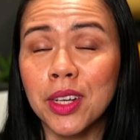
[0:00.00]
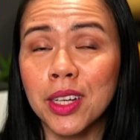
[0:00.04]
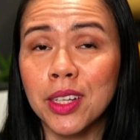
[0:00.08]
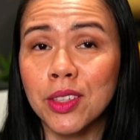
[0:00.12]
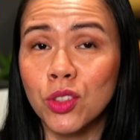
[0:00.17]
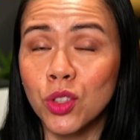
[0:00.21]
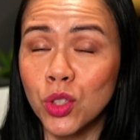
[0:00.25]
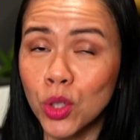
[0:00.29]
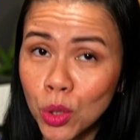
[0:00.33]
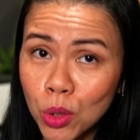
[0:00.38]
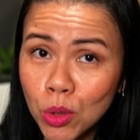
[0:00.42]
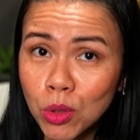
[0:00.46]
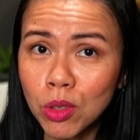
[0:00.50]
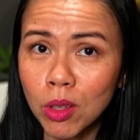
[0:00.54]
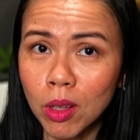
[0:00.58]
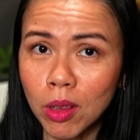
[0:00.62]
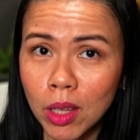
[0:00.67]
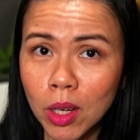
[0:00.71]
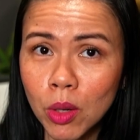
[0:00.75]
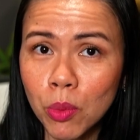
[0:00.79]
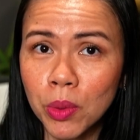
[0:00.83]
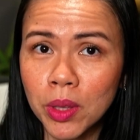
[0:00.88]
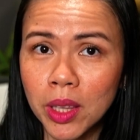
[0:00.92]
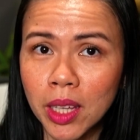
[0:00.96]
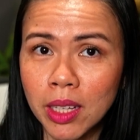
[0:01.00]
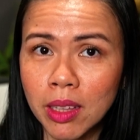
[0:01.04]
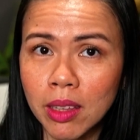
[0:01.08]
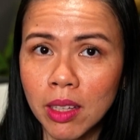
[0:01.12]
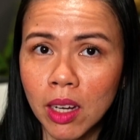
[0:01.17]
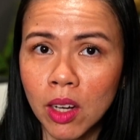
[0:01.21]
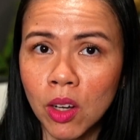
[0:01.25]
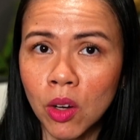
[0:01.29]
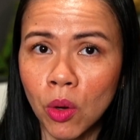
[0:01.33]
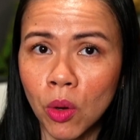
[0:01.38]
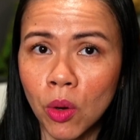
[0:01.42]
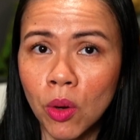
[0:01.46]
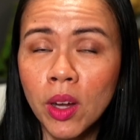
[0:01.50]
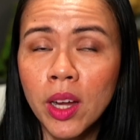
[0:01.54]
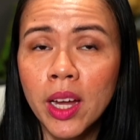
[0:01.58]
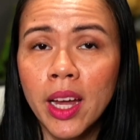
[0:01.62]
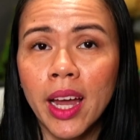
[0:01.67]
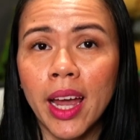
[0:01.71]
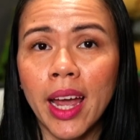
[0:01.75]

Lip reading: can choose to liquidate that gold